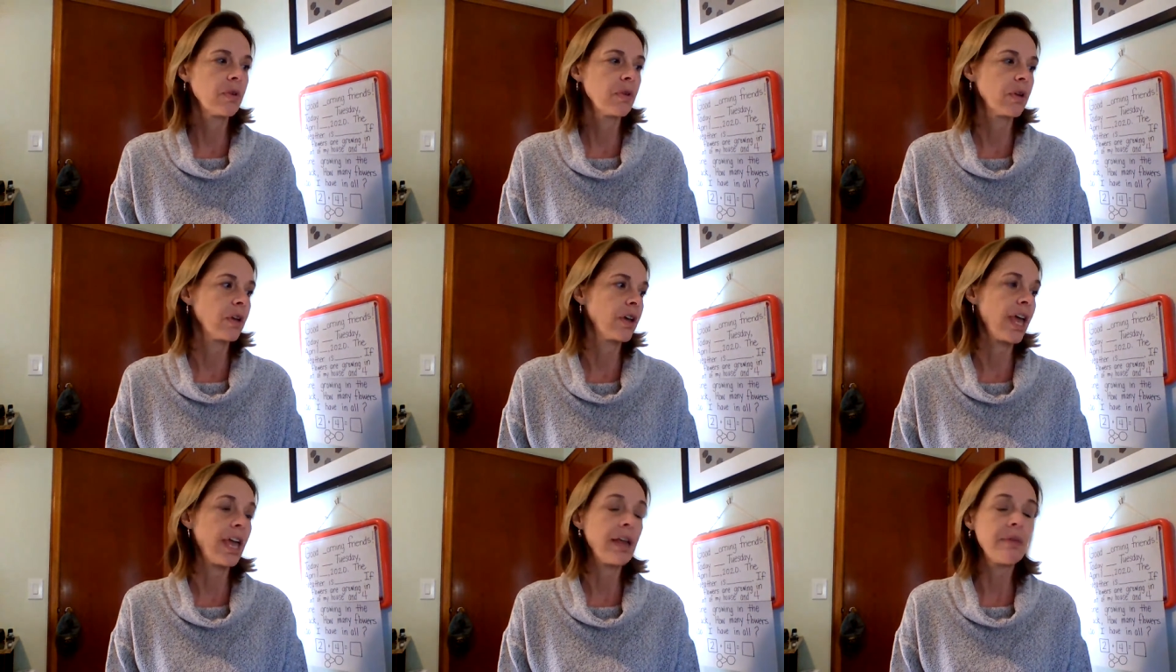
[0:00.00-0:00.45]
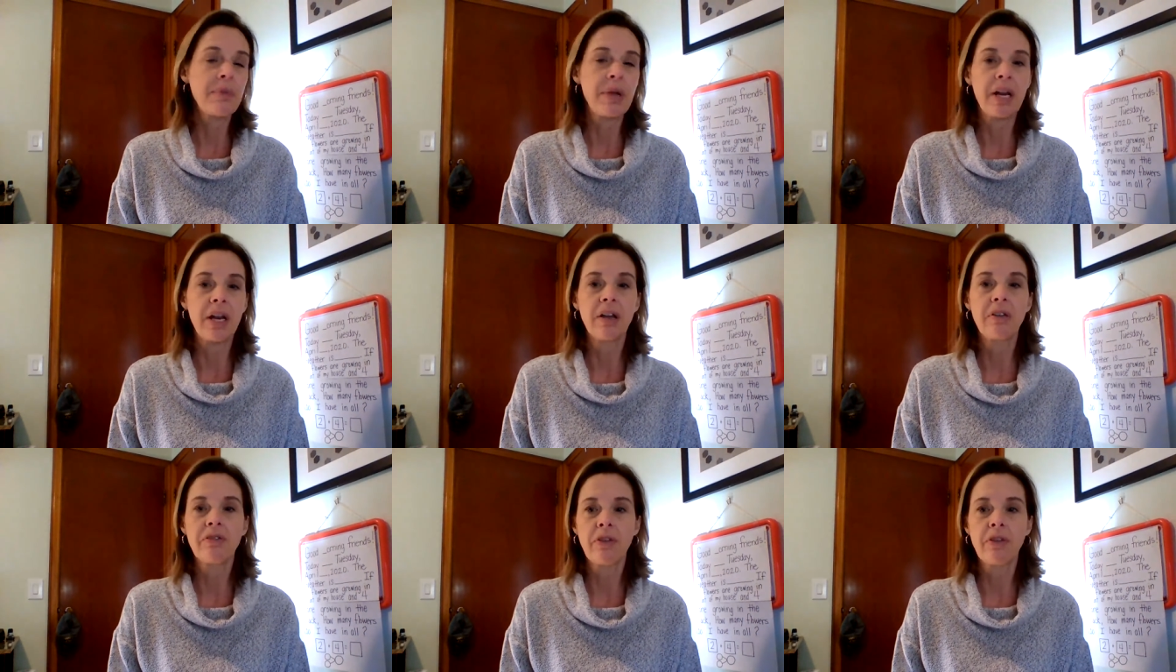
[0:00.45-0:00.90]
gain
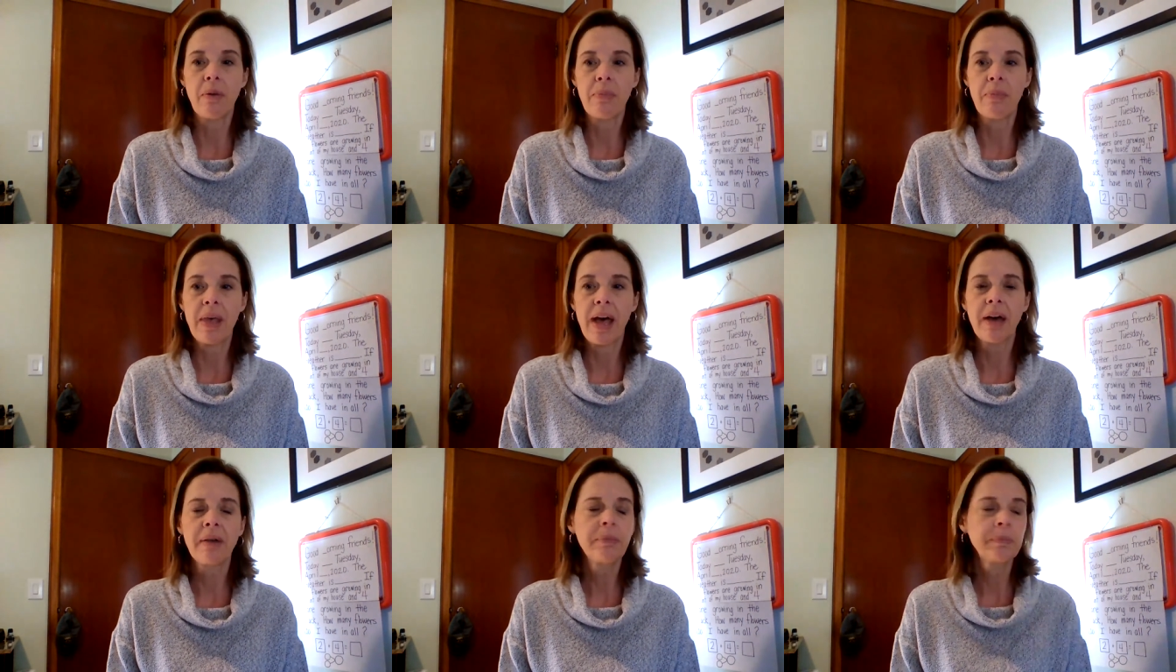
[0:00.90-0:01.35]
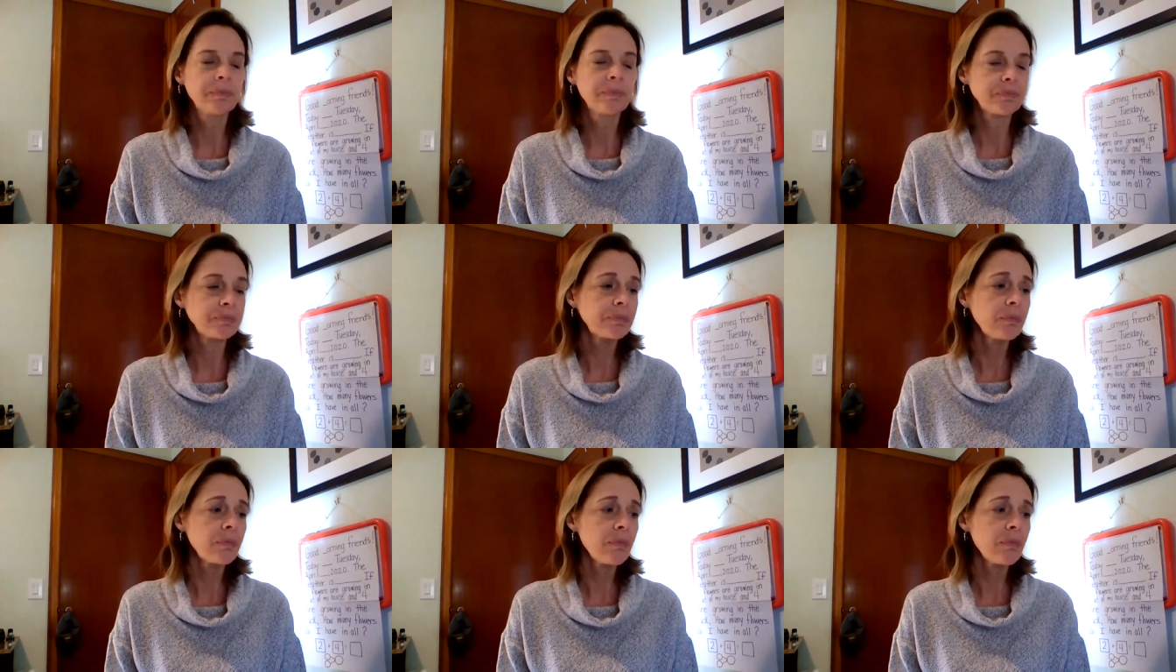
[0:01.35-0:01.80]
meaning from that.
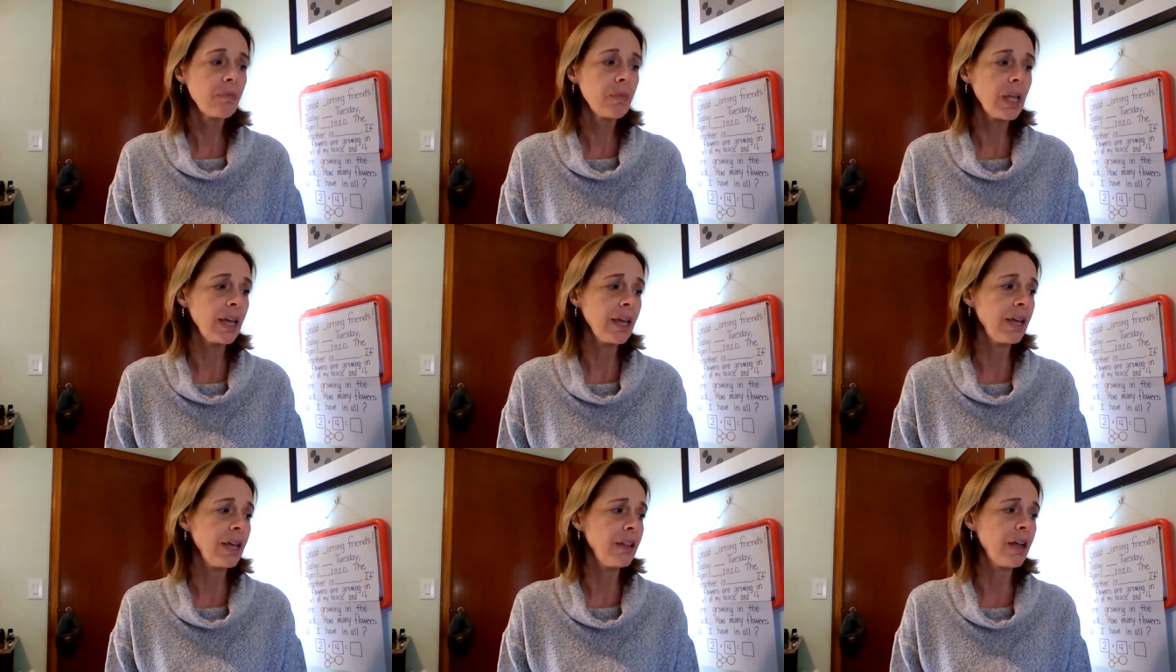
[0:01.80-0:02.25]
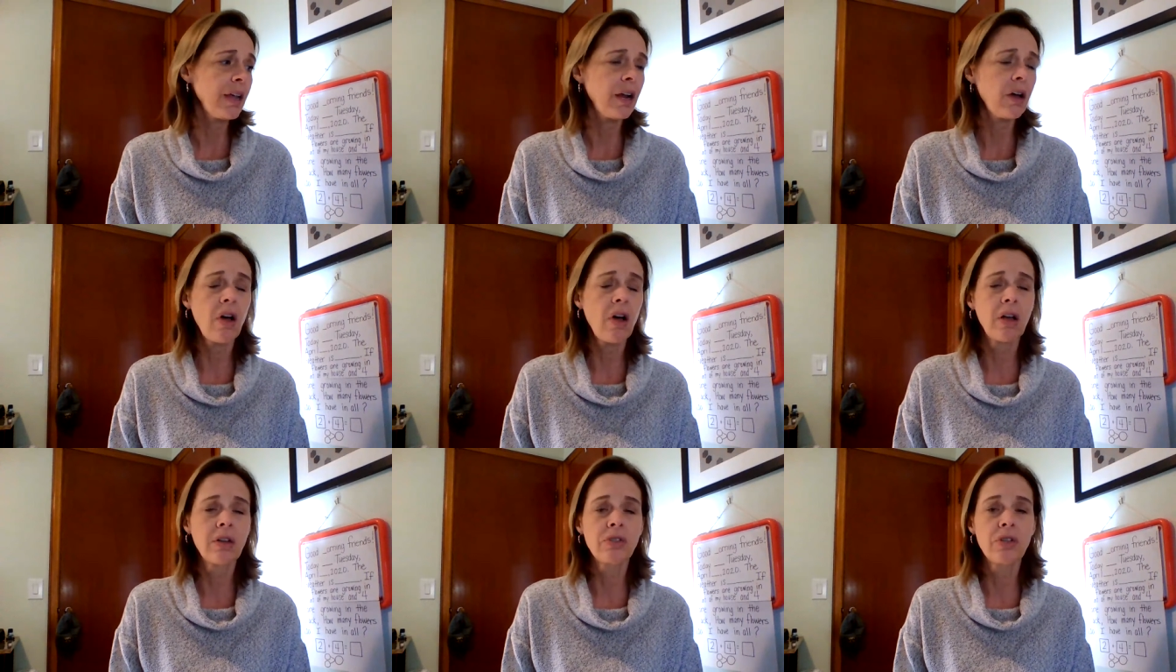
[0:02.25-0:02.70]
And then I'll
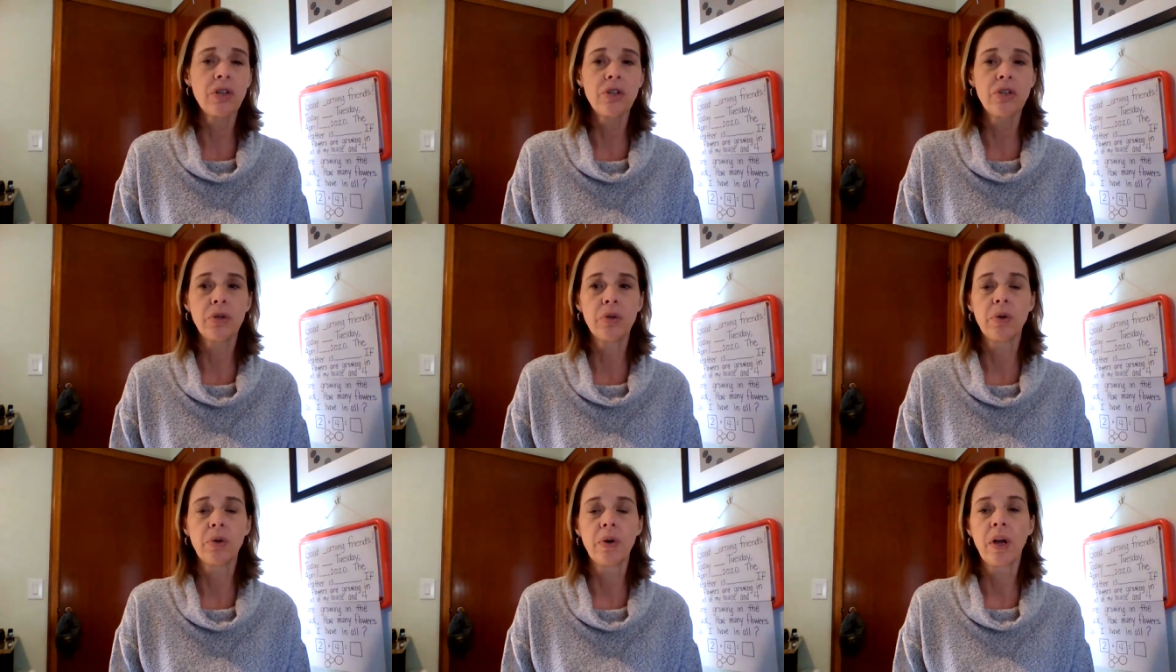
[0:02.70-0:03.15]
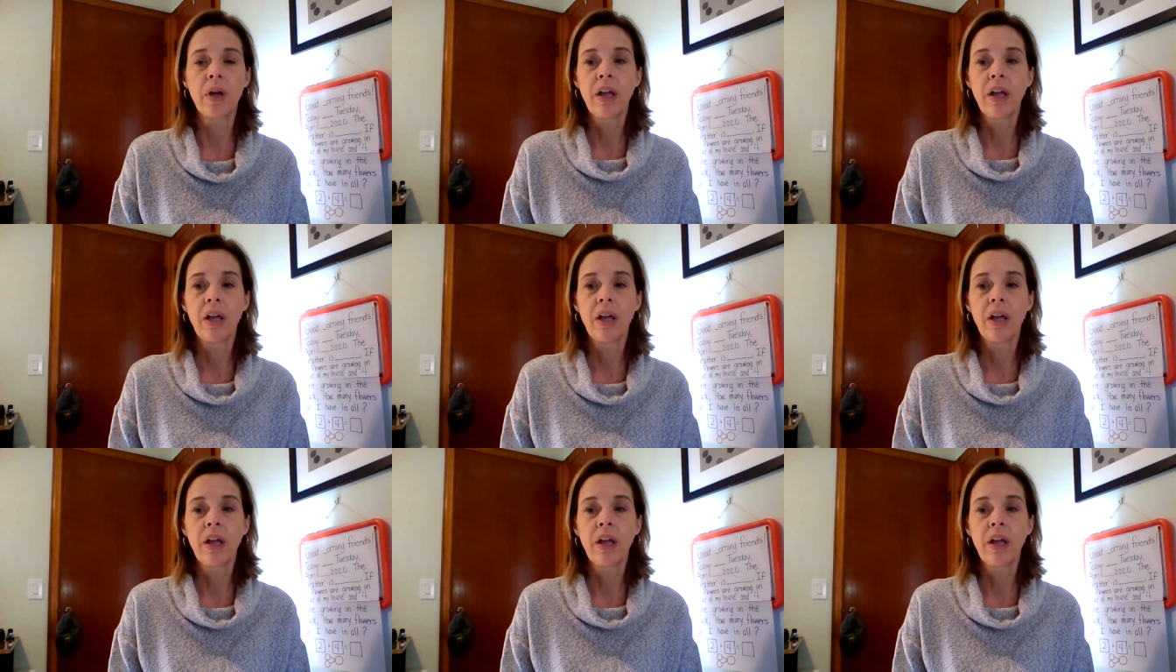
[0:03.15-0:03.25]
also do